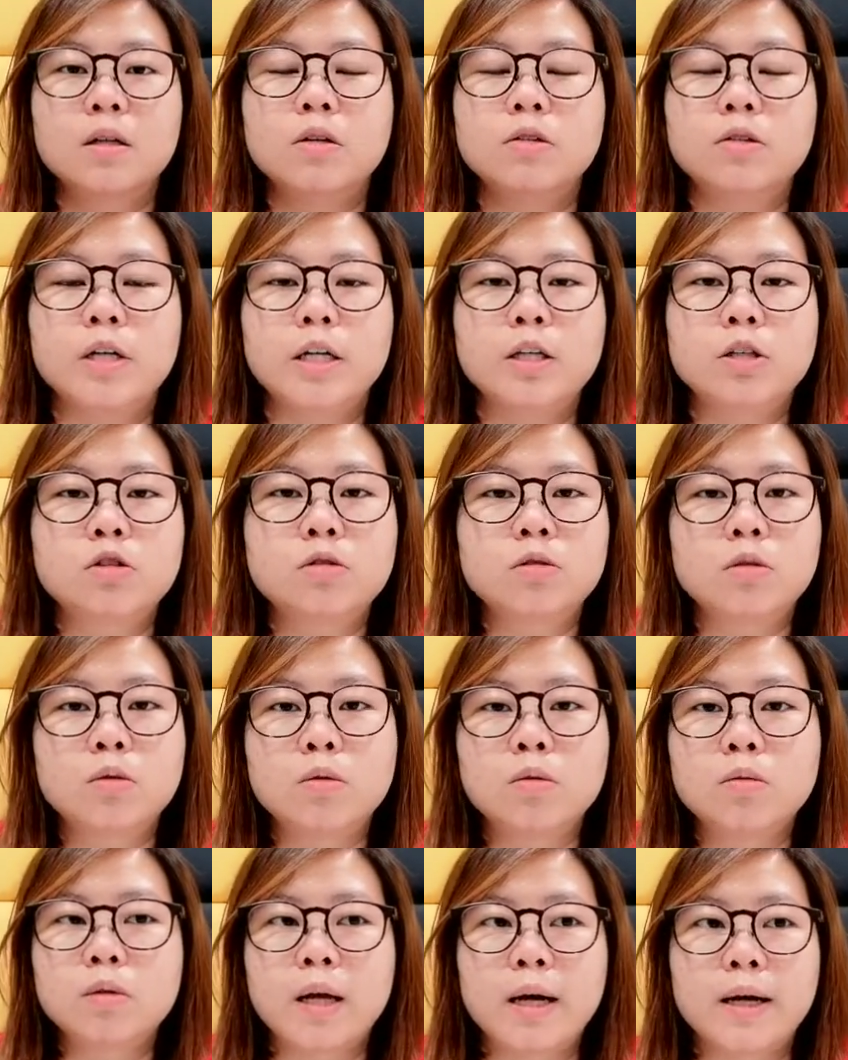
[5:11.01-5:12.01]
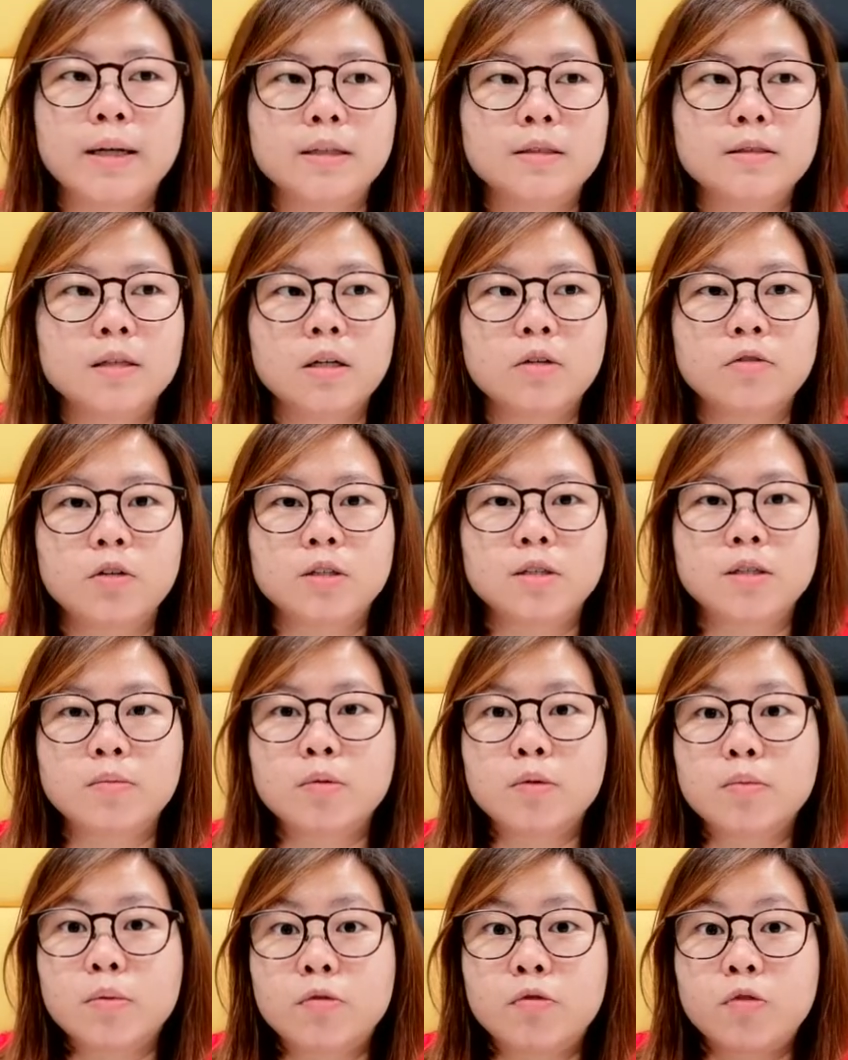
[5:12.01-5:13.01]
Okay, so like say for
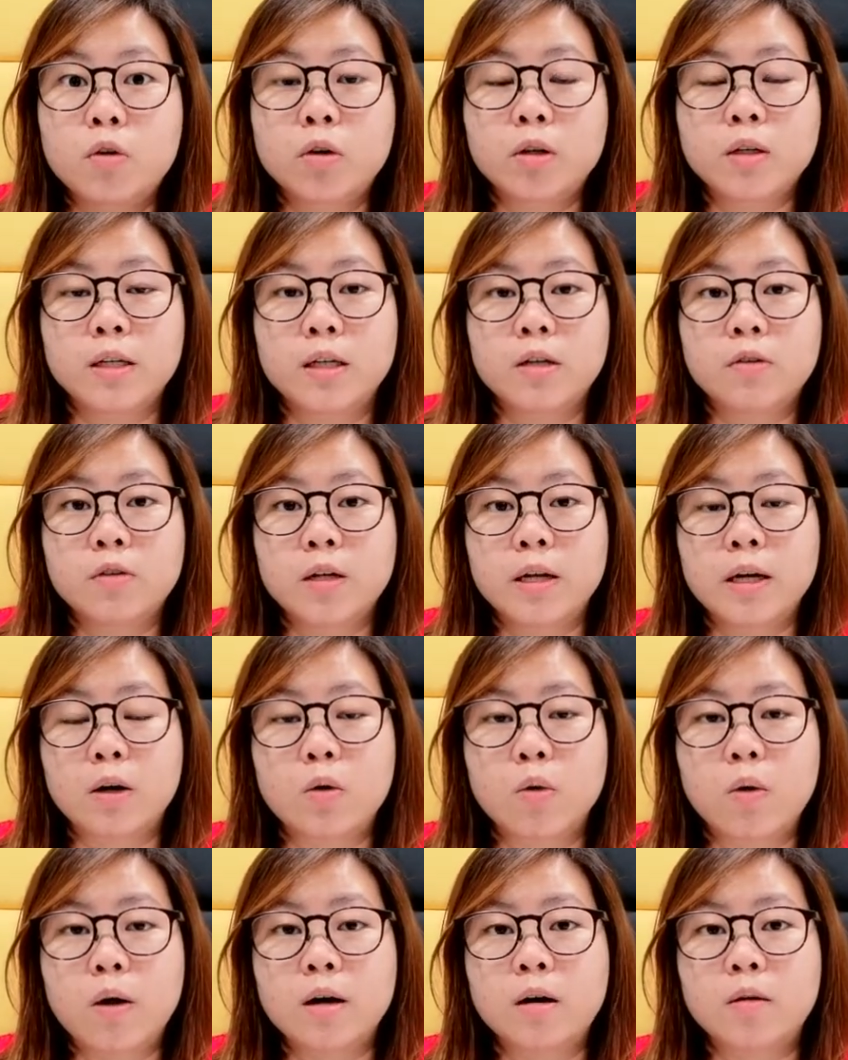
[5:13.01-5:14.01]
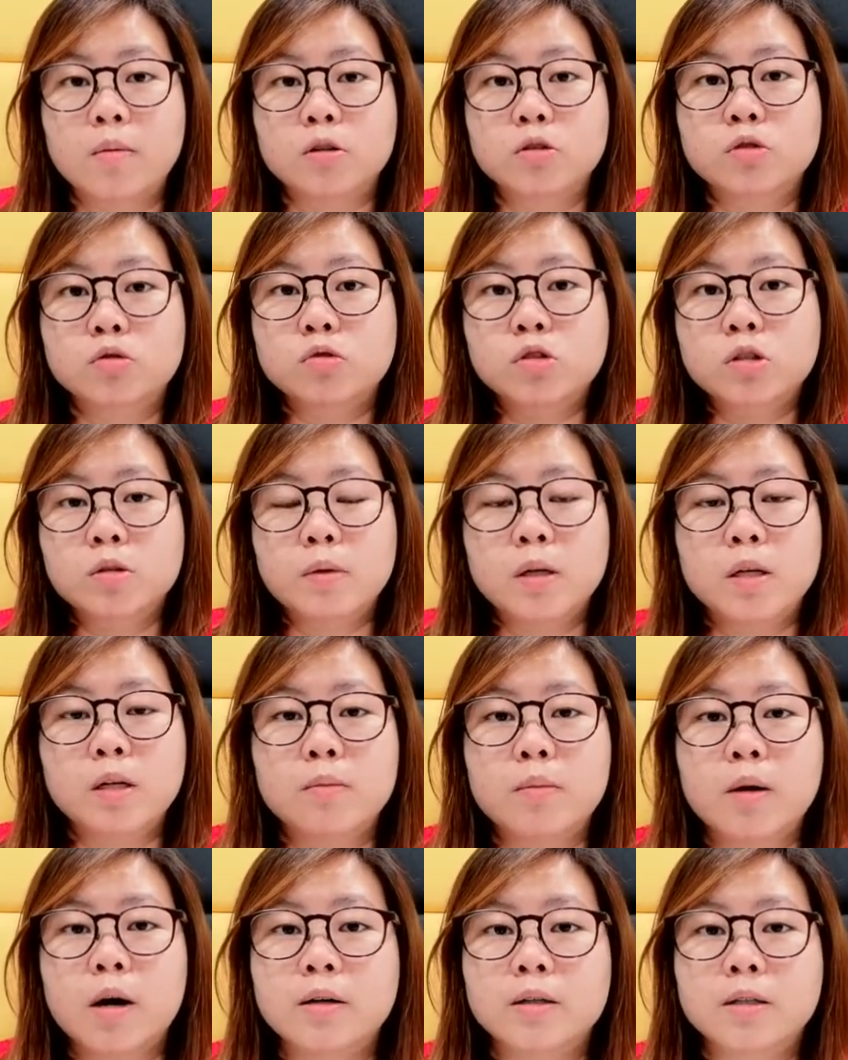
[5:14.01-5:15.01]
example, before they even inquire about social media
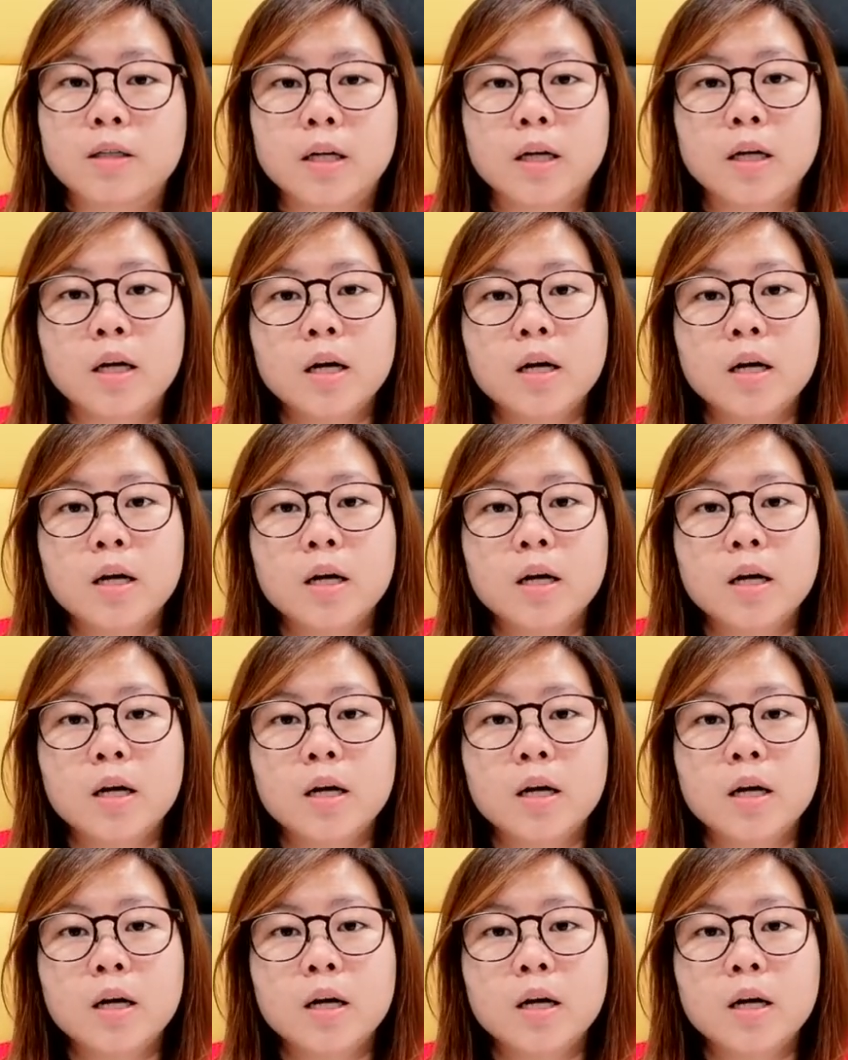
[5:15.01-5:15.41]
marketing,